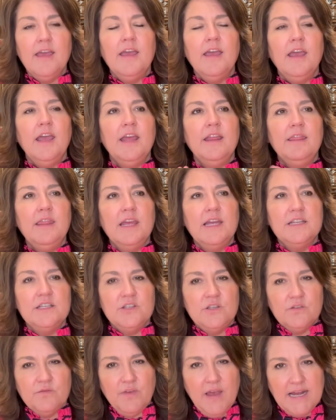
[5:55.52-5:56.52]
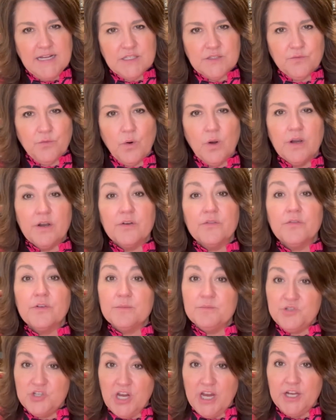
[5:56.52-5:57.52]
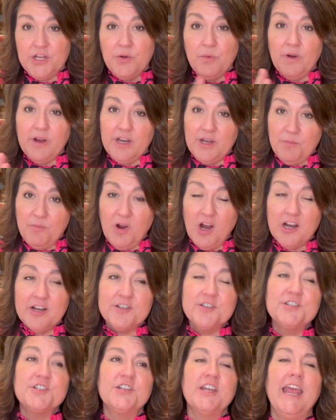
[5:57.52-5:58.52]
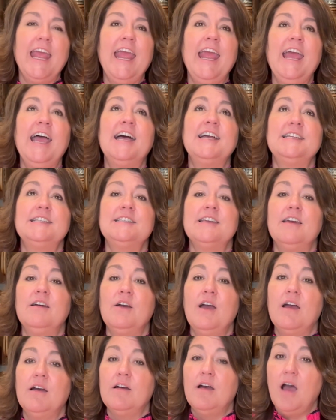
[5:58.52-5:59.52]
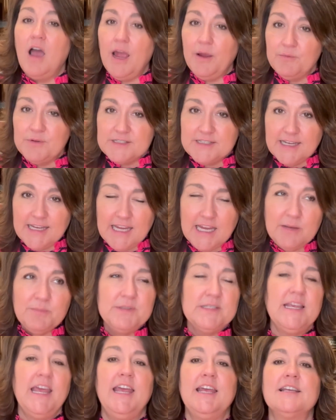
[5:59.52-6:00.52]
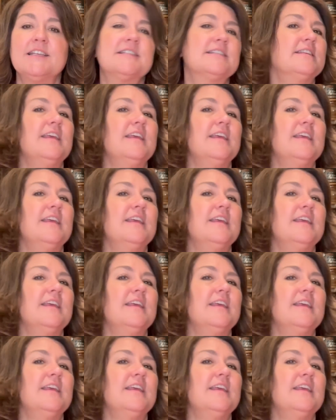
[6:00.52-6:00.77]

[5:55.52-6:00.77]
And then fast forward from January to March, and I was at Keepsakes,